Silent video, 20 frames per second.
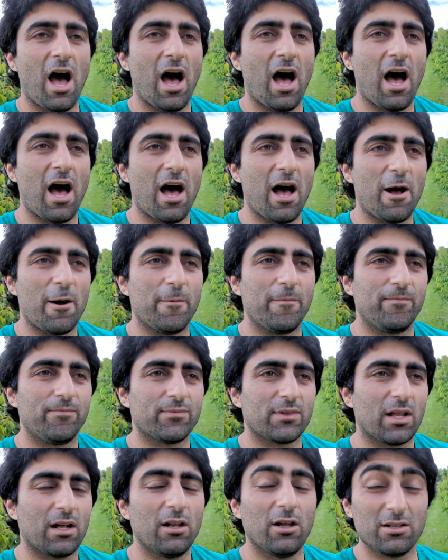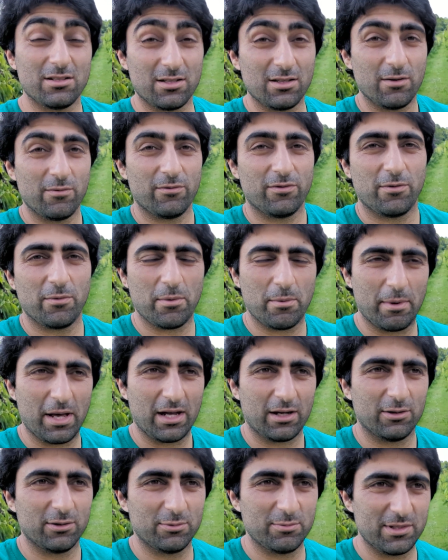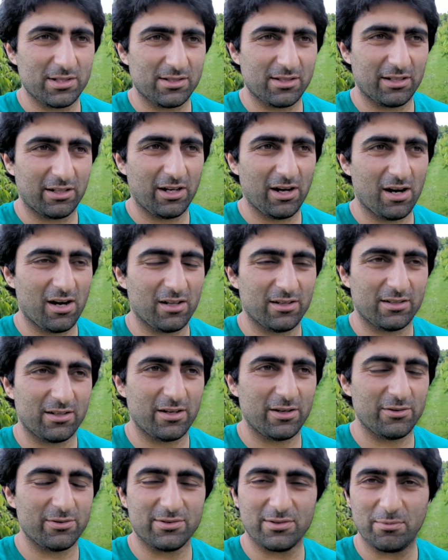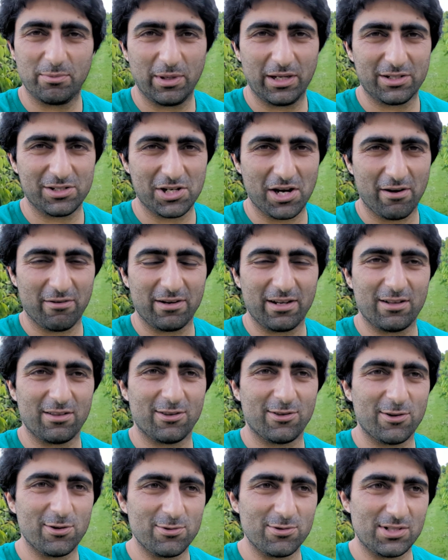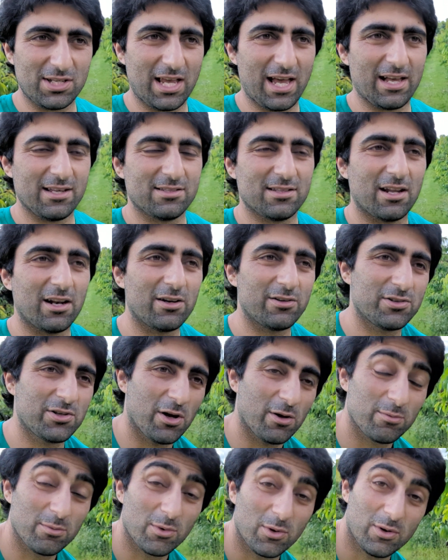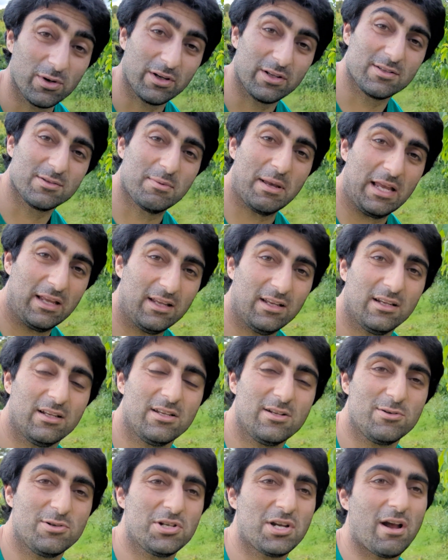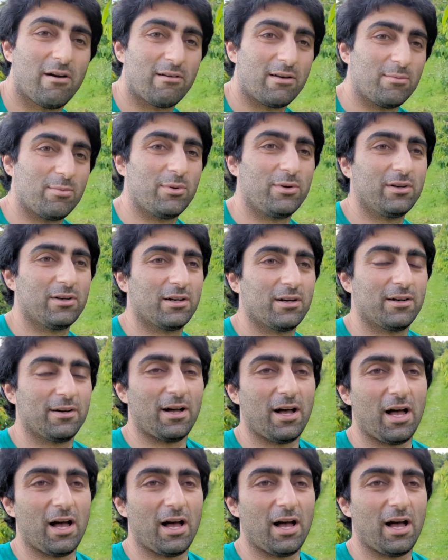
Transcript: Lots of them from a man called Mr. Gardner, who's a big cherry enthusiast. I know Joan Morgan's making a new cherry book